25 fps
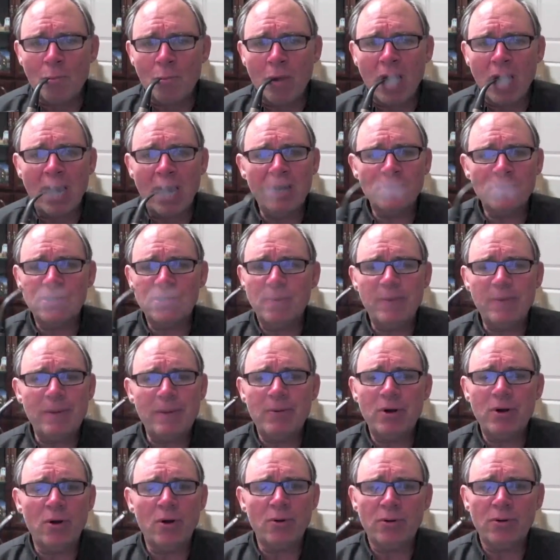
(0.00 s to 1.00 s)
I know some
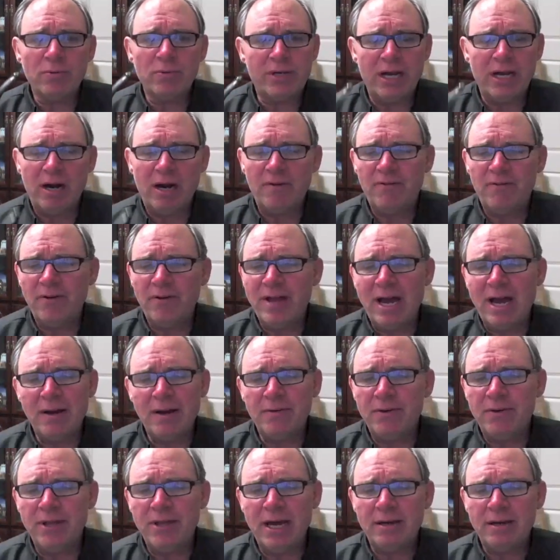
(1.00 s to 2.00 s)
people don't care for
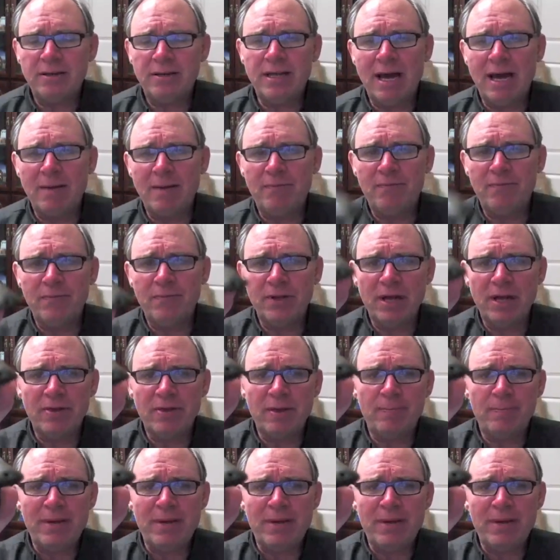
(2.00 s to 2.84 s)
that the